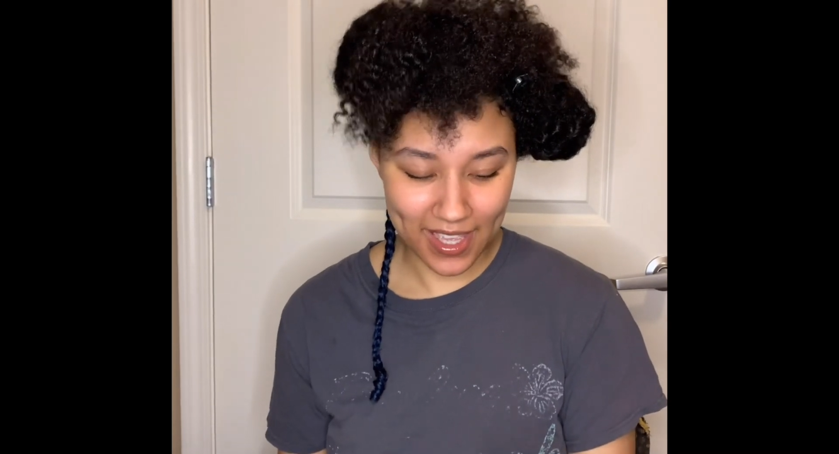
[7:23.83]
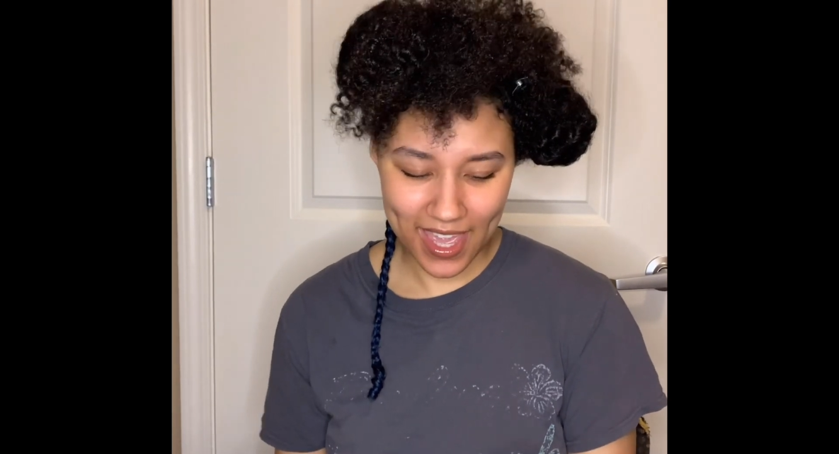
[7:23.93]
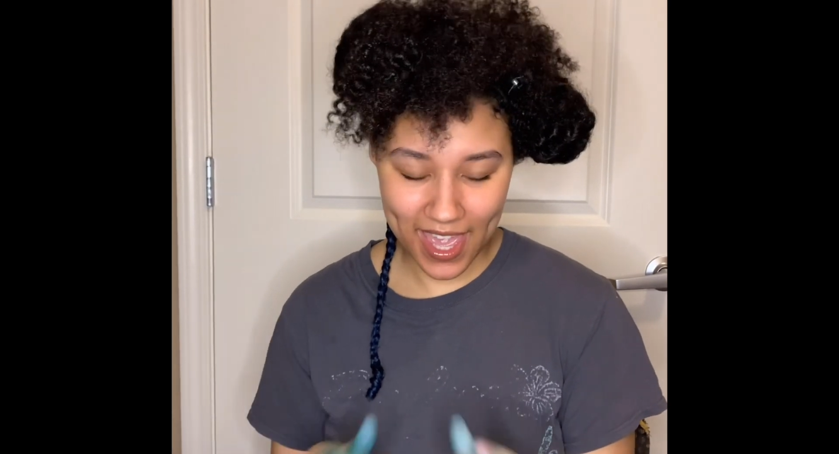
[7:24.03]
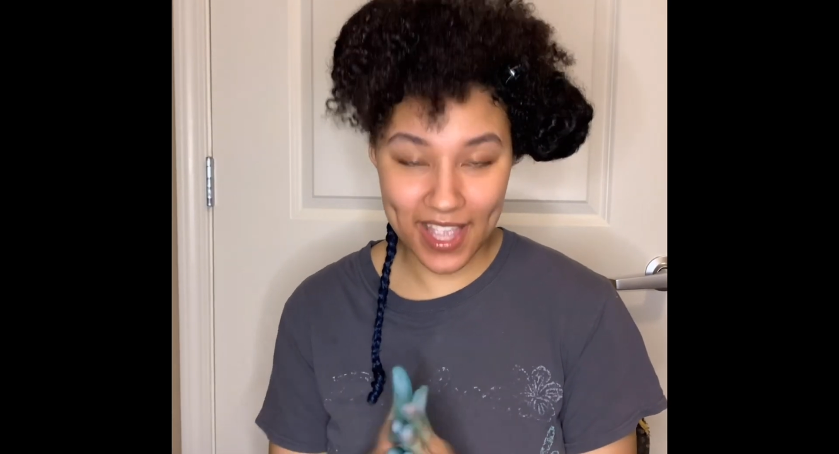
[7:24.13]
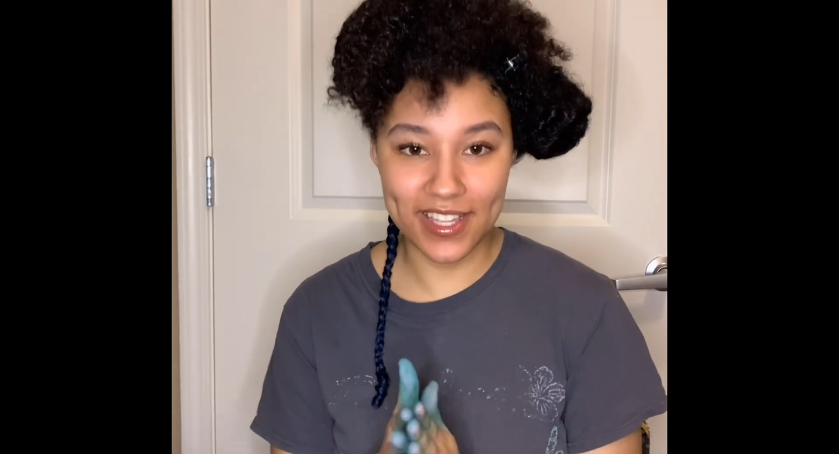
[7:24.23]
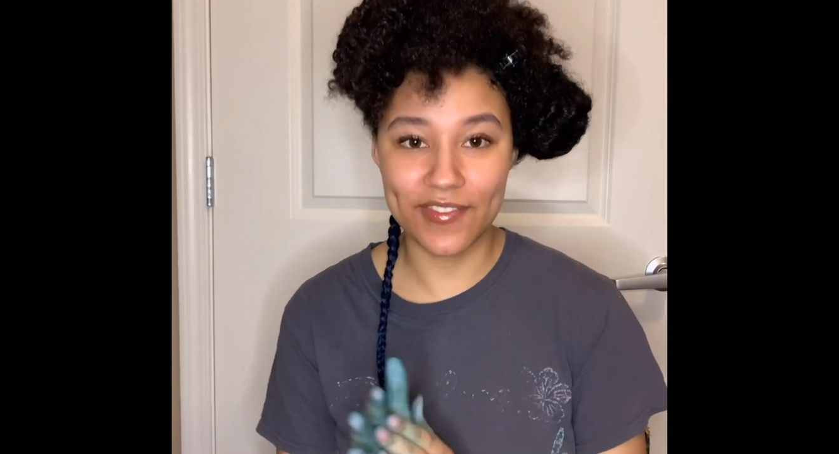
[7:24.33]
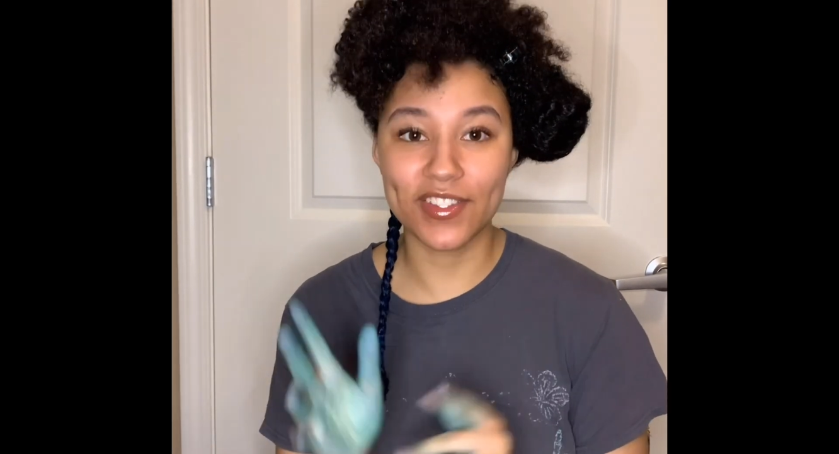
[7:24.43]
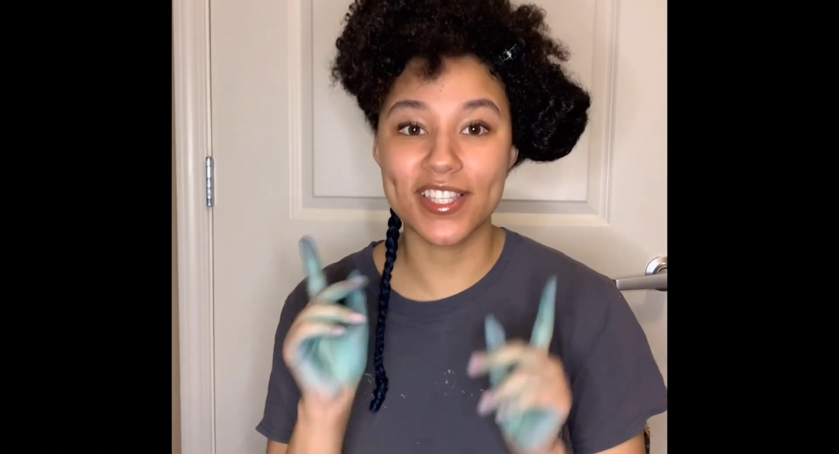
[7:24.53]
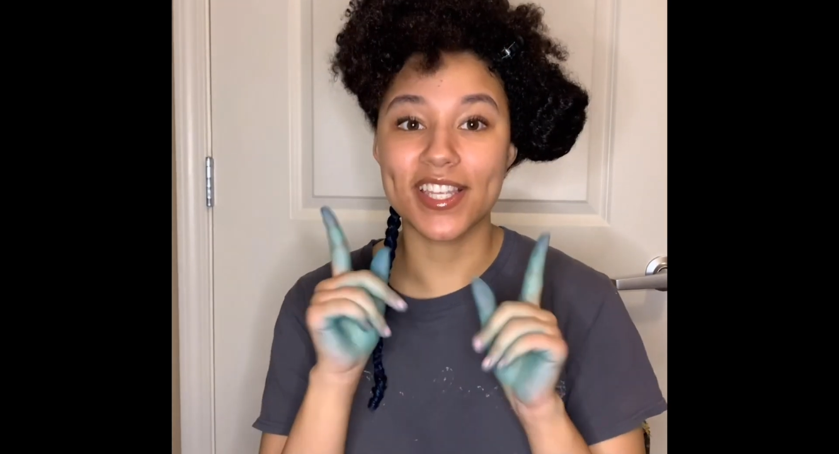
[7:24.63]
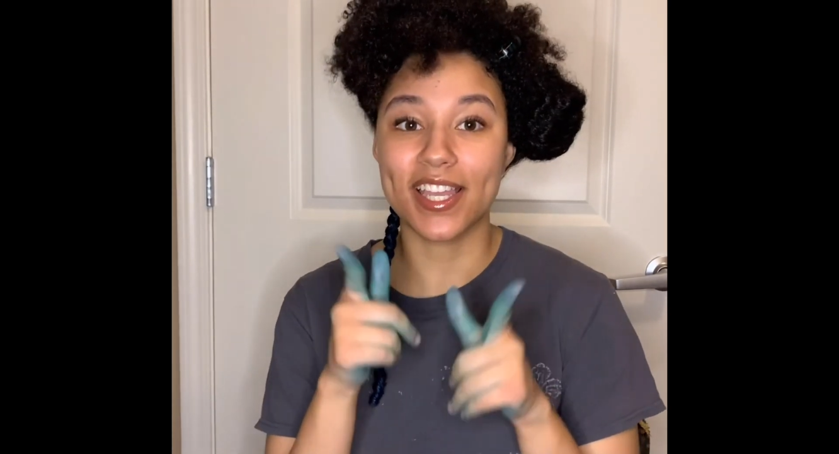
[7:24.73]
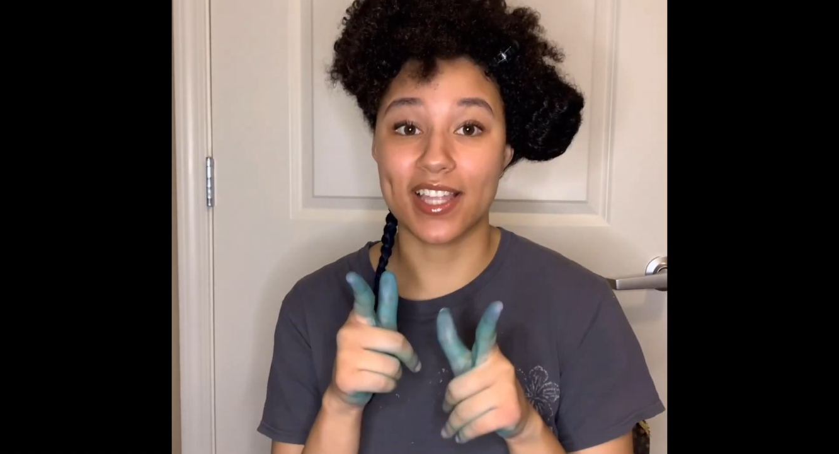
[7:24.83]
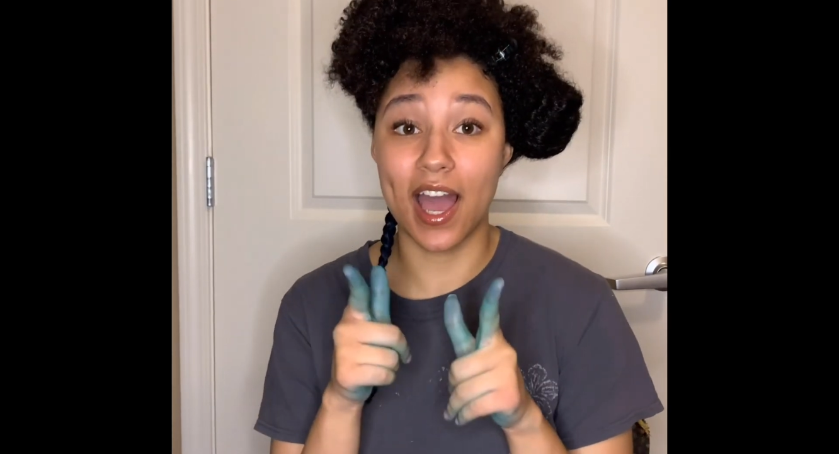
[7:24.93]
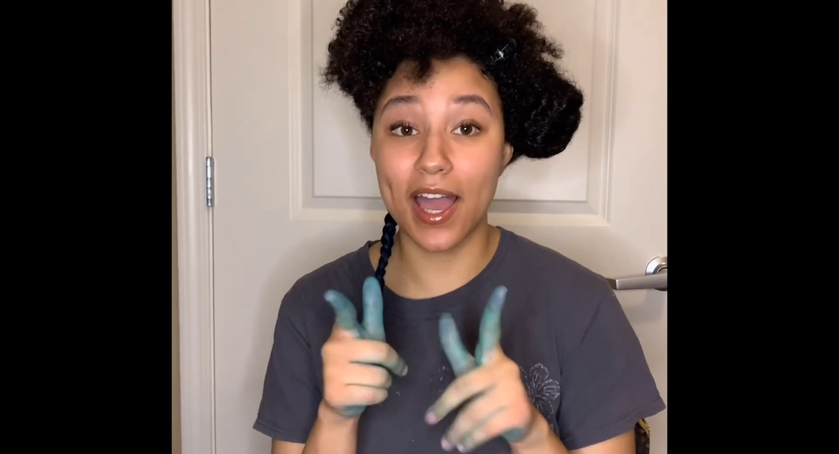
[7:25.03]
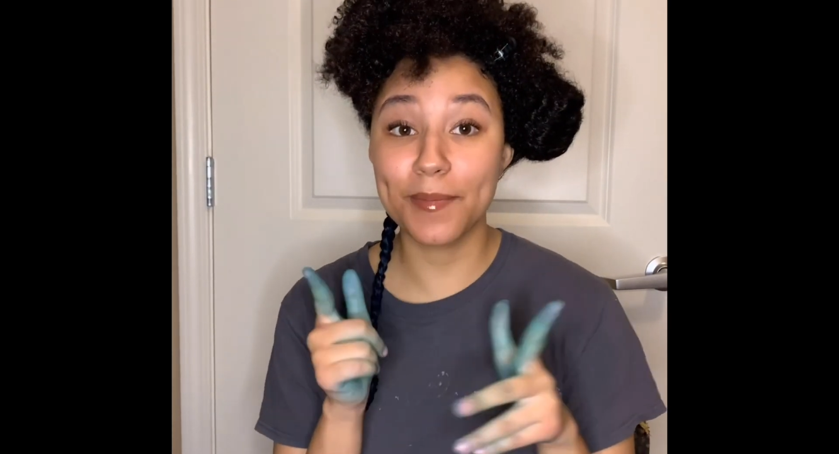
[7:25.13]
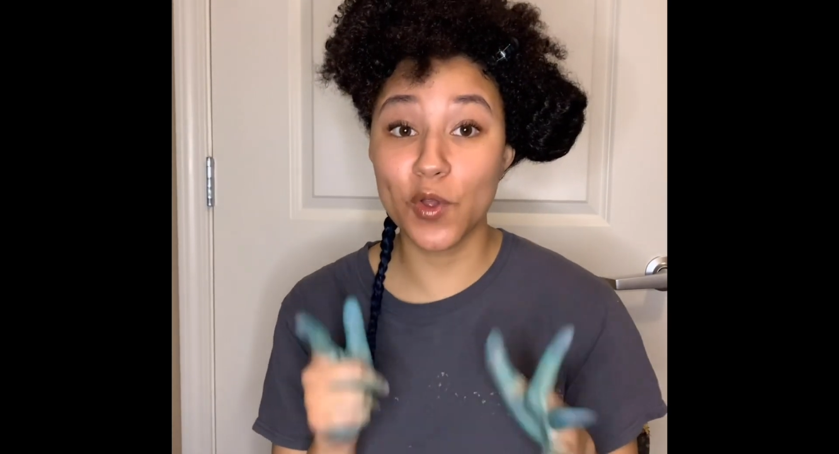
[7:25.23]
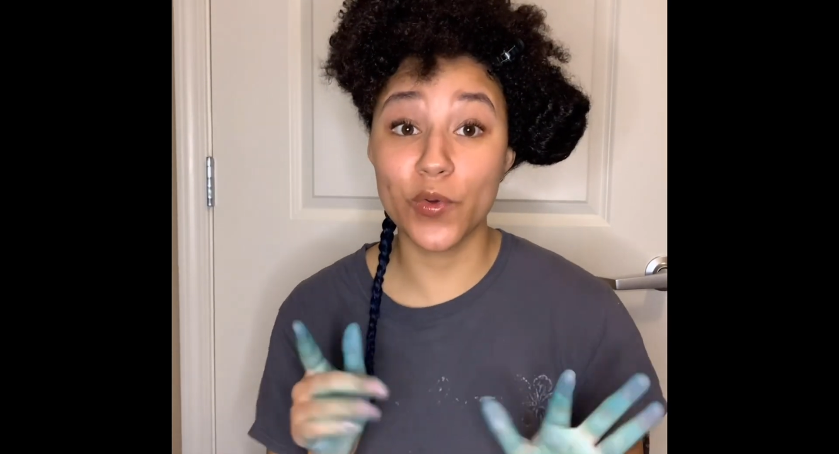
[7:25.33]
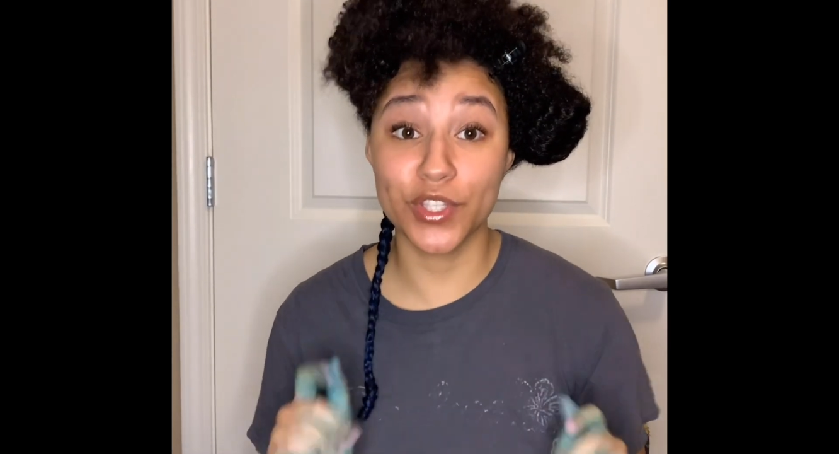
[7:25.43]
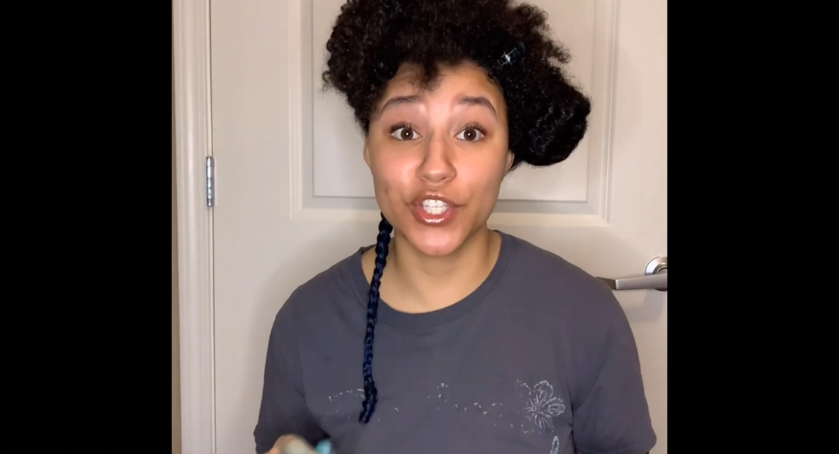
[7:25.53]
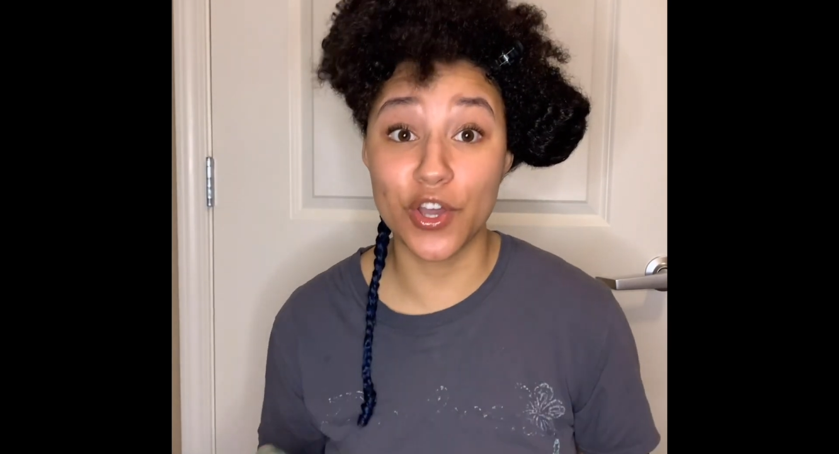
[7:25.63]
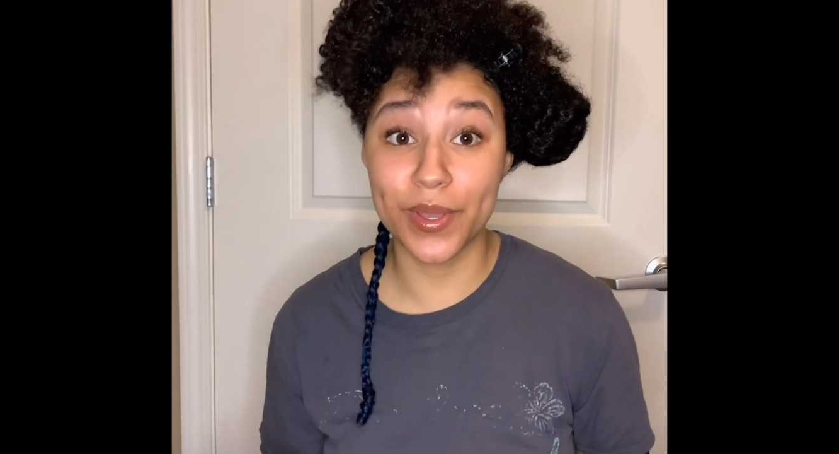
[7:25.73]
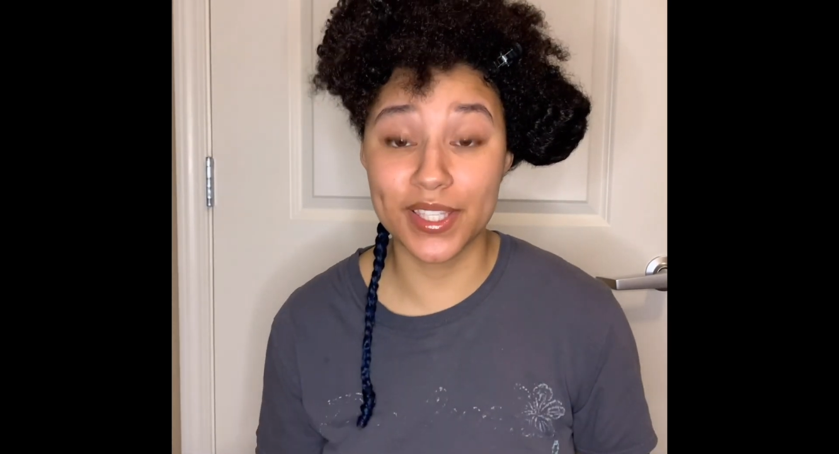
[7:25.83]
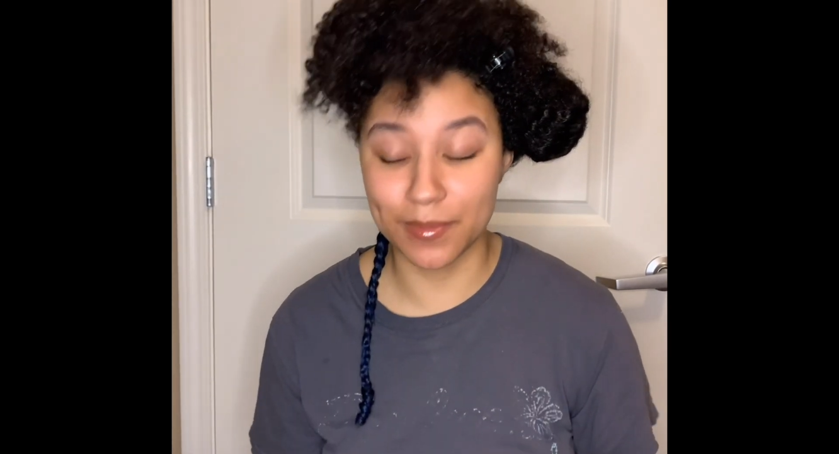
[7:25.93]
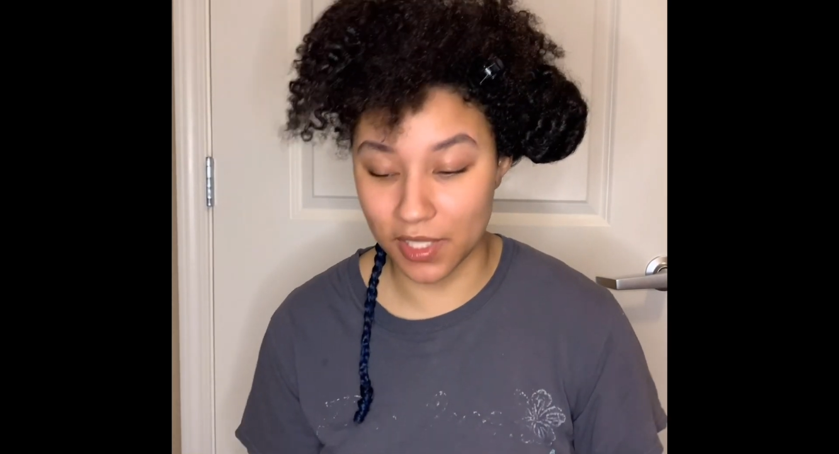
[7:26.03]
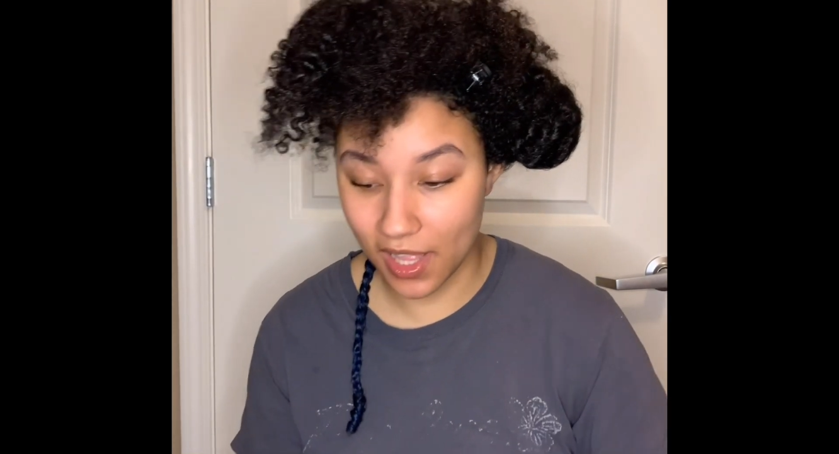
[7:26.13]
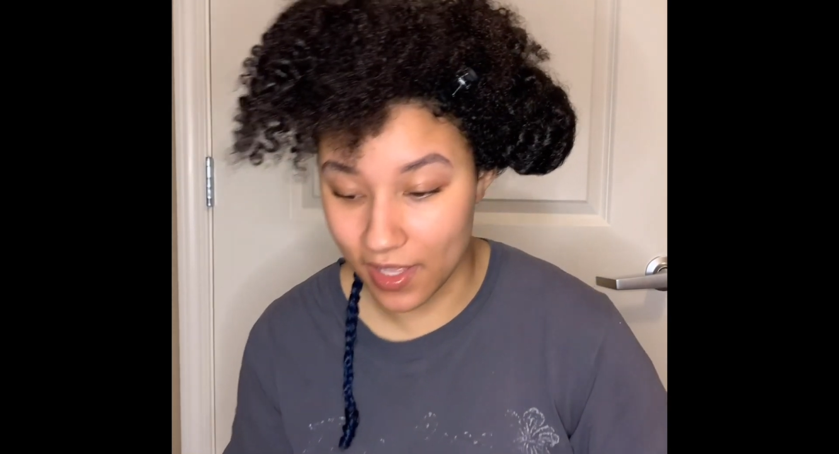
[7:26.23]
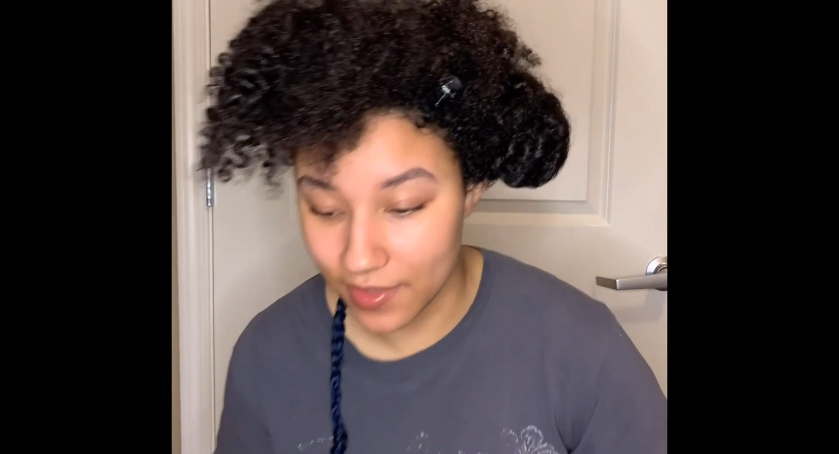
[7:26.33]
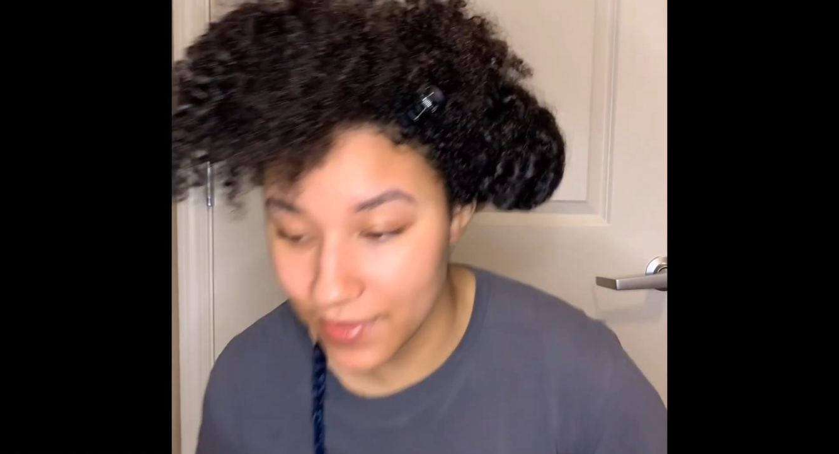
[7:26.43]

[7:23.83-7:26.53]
It definitely stained. I'm going to go get some gloves.